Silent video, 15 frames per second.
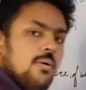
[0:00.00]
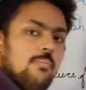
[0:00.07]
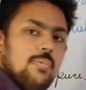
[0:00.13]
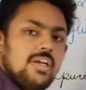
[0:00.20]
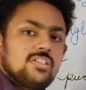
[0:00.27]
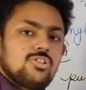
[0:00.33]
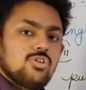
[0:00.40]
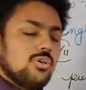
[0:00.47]

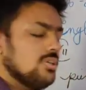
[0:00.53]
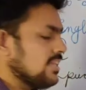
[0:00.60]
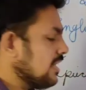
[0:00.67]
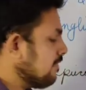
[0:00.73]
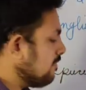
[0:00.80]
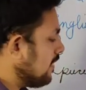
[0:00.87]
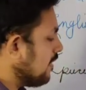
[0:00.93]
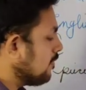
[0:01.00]
Make sure
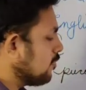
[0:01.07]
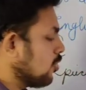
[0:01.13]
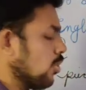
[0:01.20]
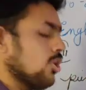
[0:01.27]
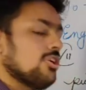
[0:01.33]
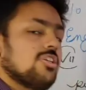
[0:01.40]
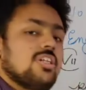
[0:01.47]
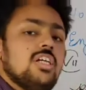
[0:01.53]
that we have
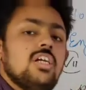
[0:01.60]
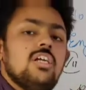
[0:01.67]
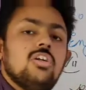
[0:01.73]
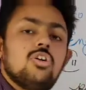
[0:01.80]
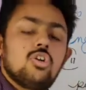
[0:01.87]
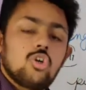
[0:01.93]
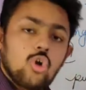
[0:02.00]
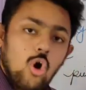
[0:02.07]
got the
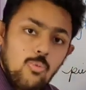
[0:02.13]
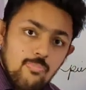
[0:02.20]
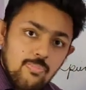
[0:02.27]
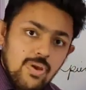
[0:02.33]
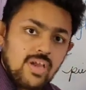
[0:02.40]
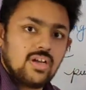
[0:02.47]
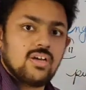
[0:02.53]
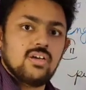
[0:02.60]

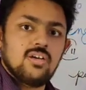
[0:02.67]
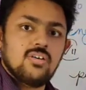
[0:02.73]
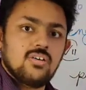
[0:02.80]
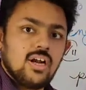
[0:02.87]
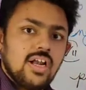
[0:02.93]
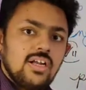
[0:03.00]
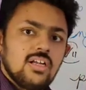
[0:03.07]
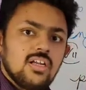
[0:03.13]
topic,
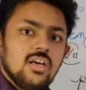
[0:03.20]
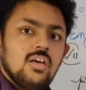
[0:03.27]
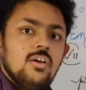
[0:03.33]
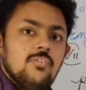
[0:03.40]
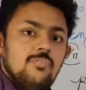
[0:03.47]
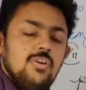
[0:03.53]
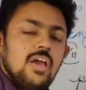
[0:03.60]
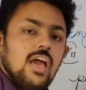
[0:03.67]
right?
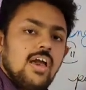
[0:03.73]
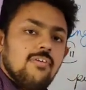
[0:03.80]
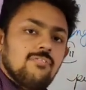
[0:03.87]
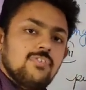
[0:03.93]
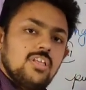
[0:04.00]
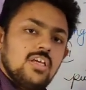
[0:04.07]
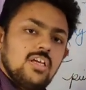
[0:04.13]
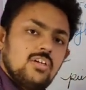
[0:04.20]
We have
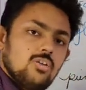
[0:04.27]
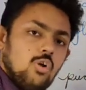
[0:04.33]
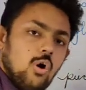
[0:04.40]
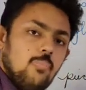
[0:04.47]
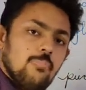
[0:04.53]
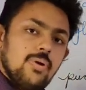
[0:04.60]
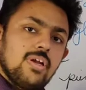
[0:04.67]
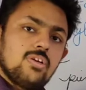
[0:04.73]
the
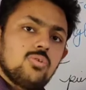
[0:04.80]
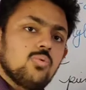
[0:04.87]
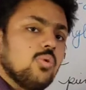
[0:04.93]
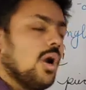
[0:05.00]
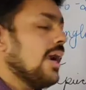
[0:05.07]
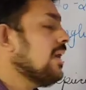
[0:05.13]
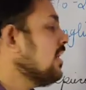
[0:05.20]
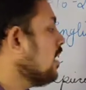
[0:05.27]
topic to
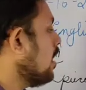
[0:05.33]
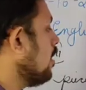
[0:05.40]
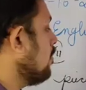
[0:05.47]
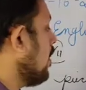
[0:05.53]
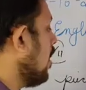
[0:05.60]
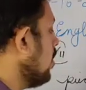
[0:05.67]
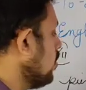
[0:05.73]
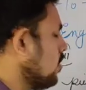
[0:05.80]
write
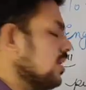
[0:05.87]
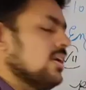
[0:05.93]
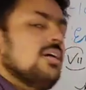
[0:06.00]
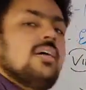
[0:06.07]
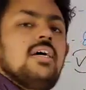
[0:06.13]
about